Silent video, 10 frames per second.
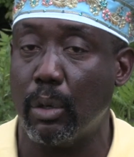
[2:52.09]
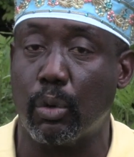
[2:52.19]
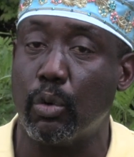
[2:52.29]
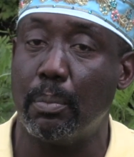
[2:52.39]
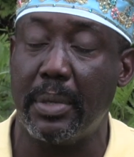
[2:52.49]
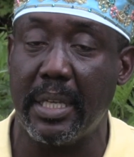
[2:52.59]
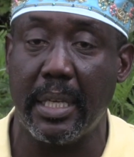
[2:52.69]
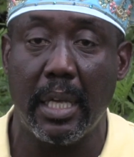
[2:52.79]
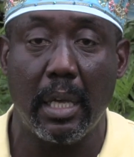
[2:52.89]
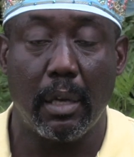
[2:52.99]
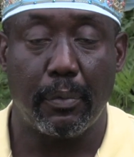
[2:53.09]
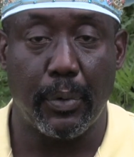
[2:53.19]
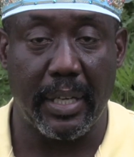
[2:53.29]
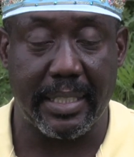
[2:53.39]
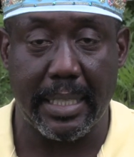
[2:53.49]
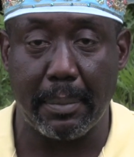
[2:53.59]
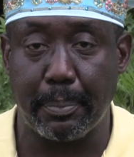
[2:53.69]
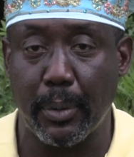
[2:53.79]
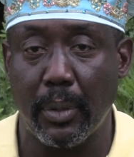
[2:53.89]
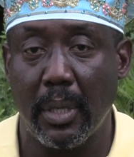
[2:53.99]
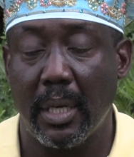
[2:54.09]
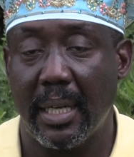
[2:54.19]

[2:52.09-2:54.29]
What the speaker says: or could be, for example,